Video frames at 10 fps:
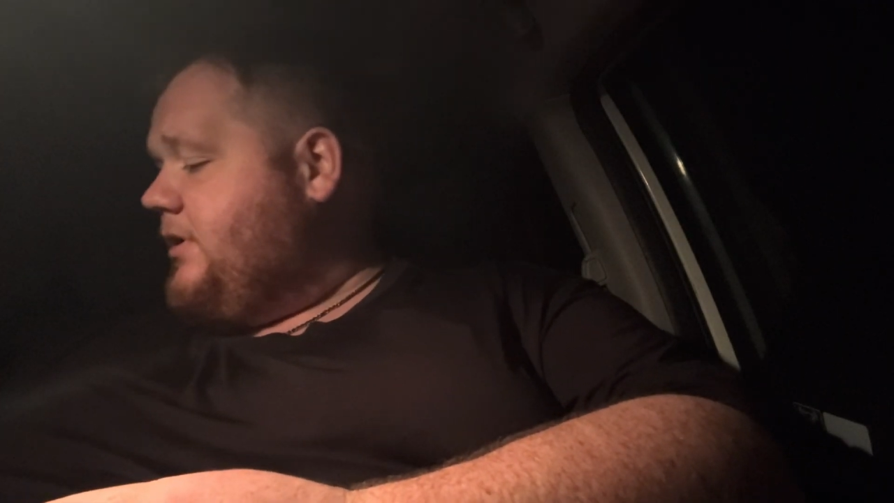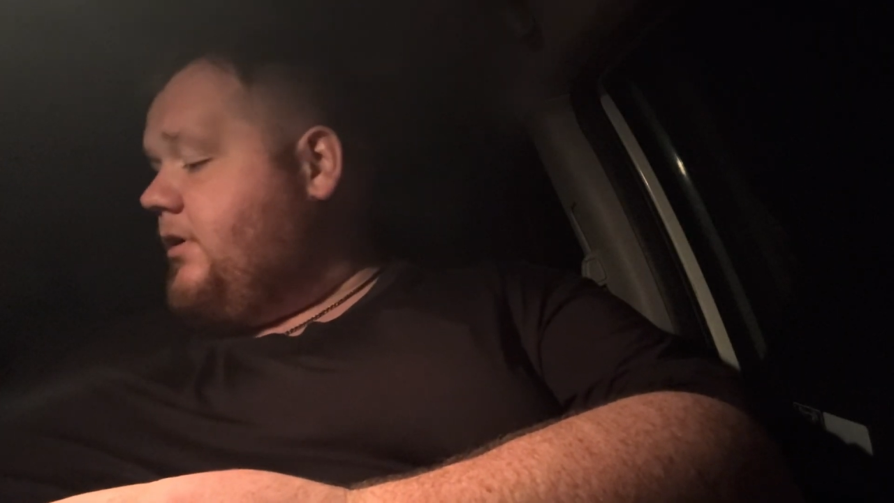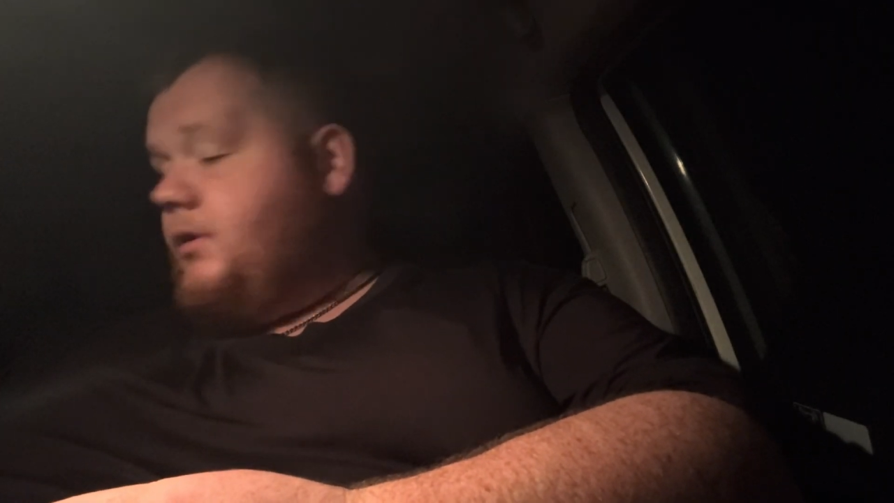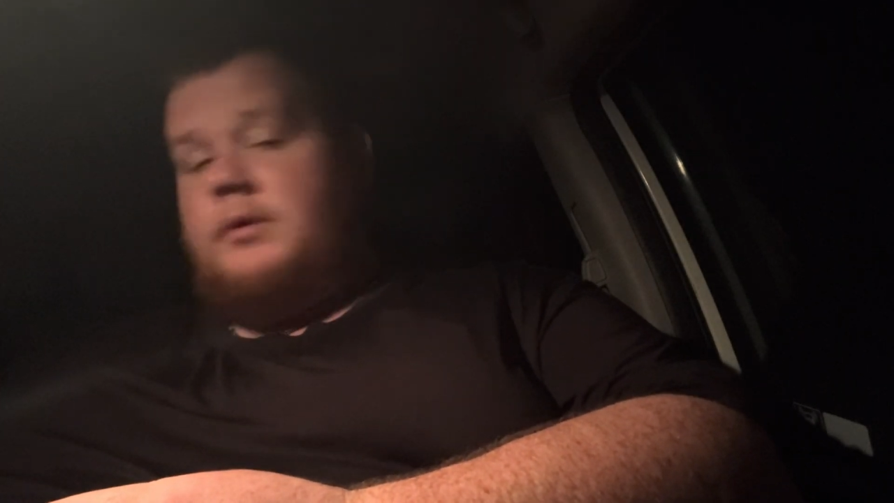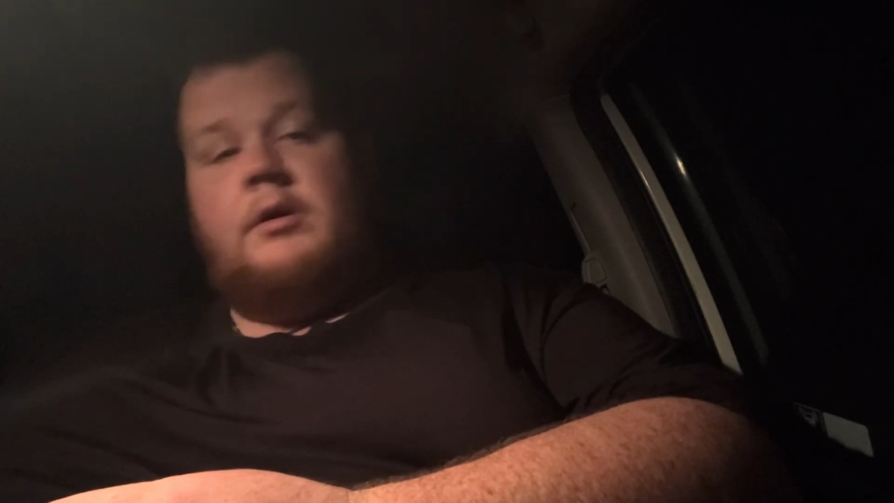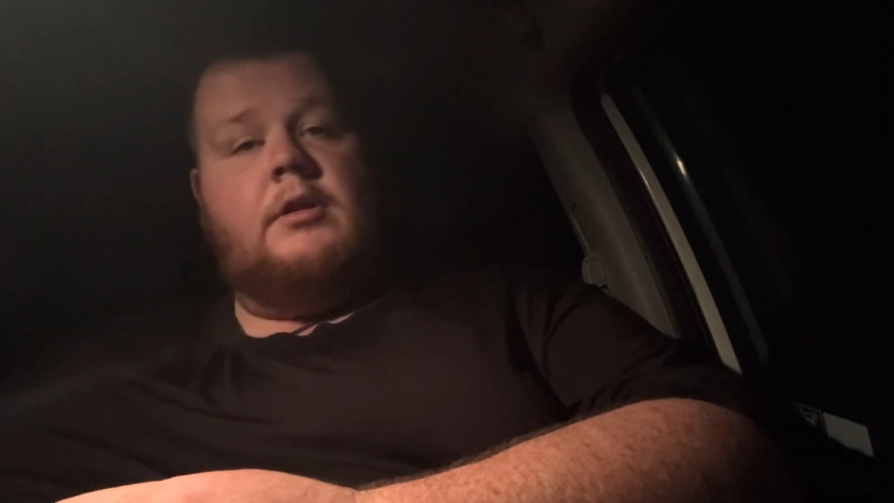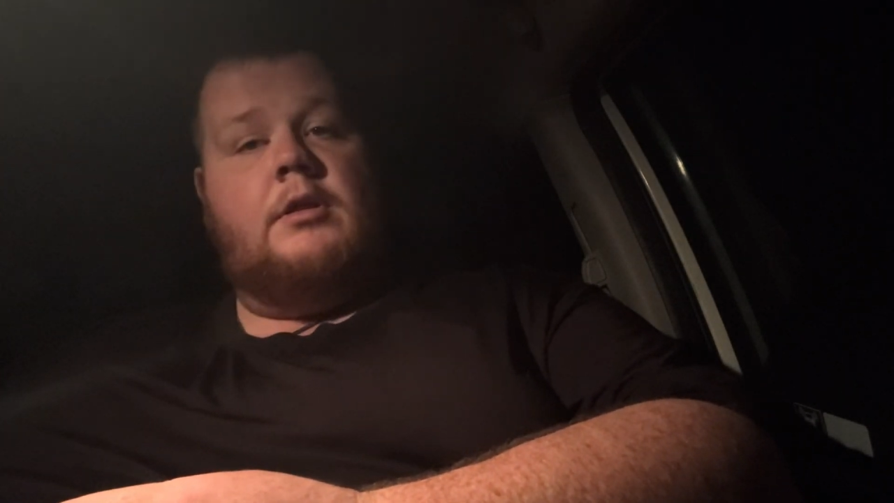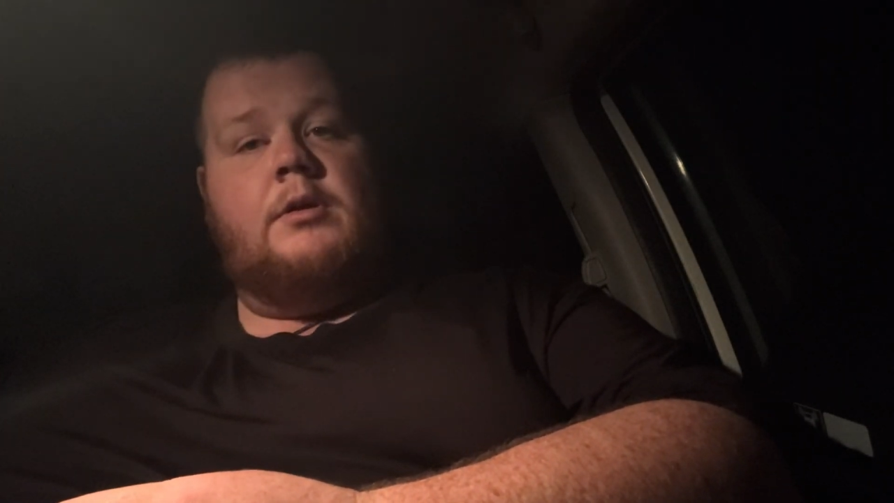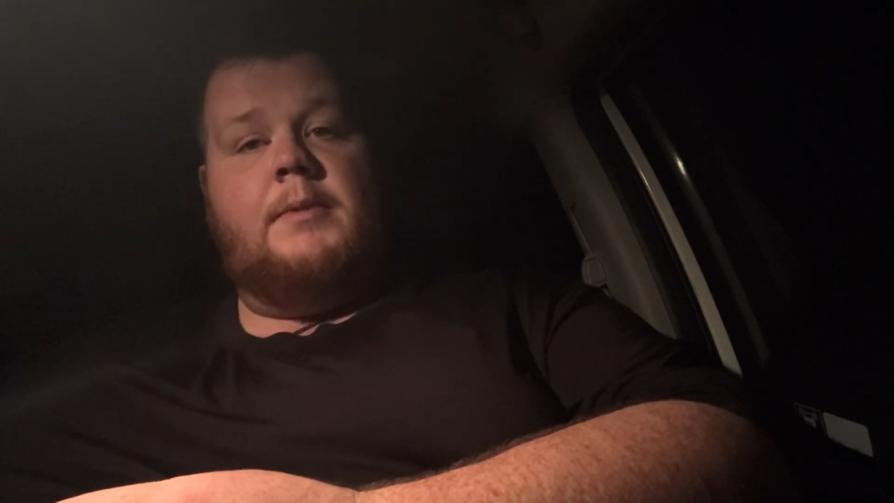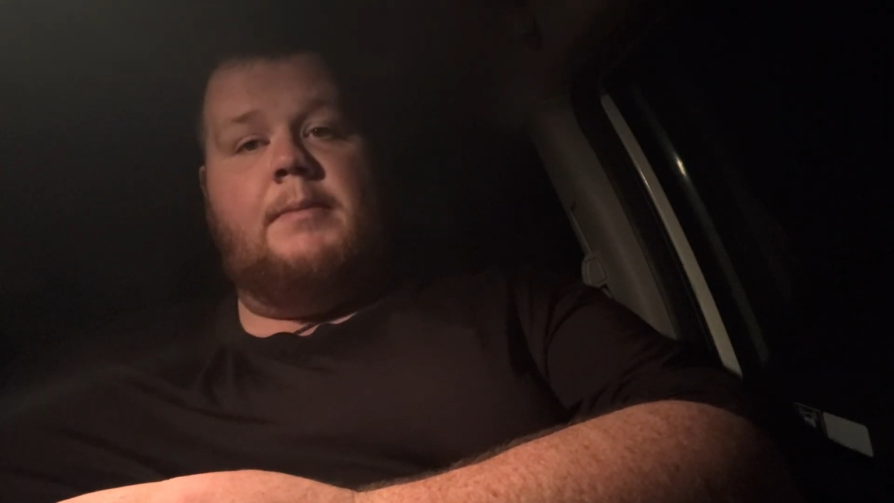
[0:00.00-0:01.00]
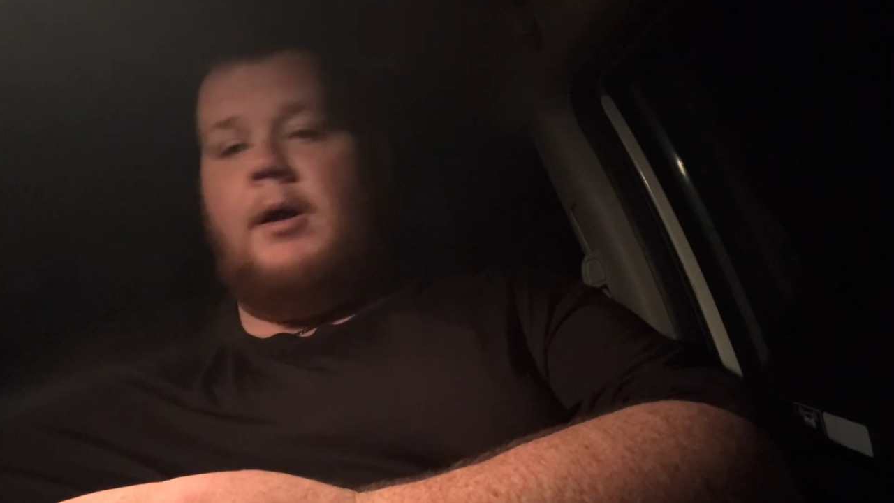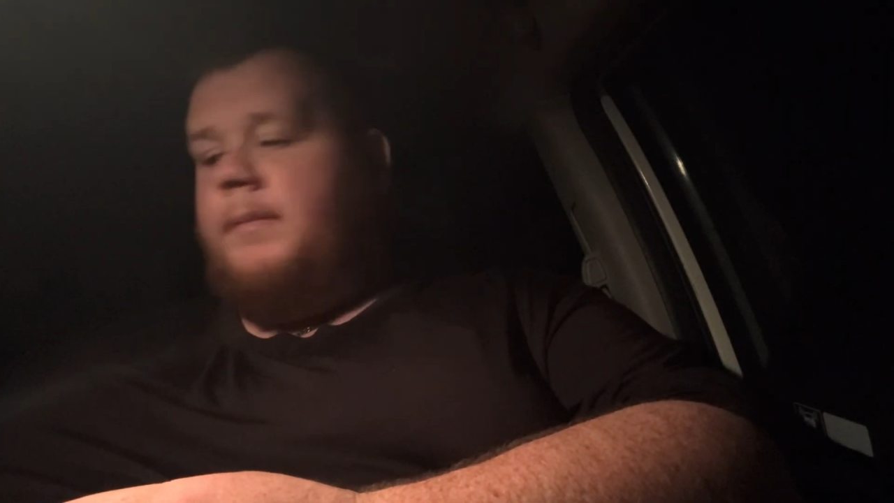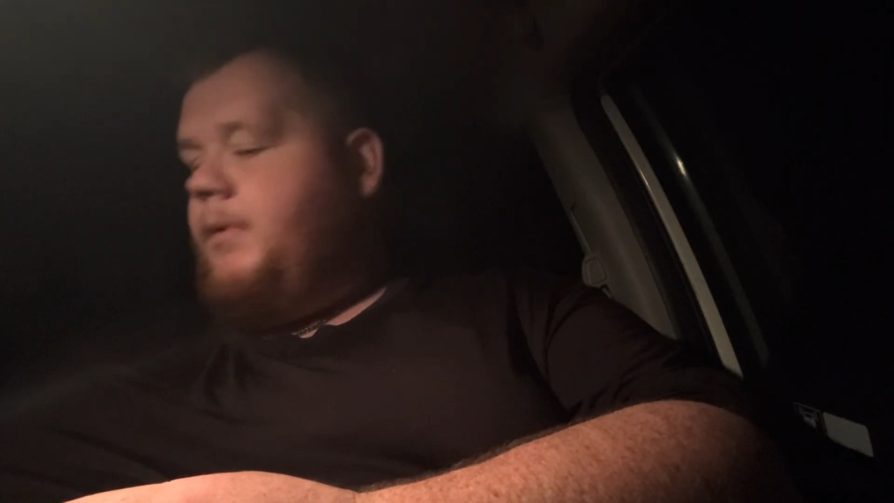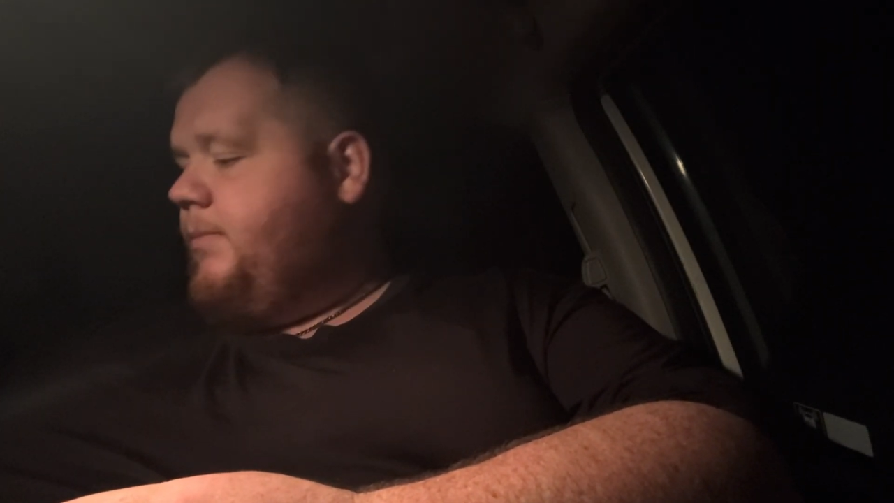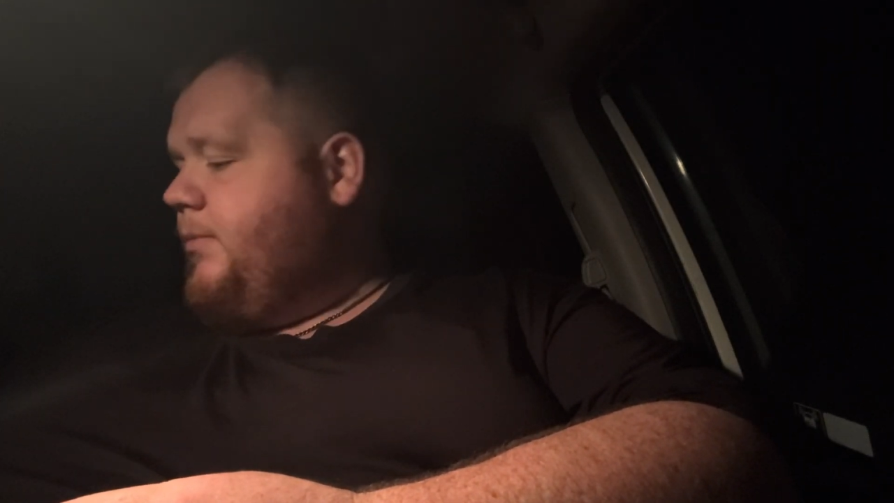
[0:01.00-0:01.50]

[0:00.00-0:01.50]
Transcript: already loaded my pipe up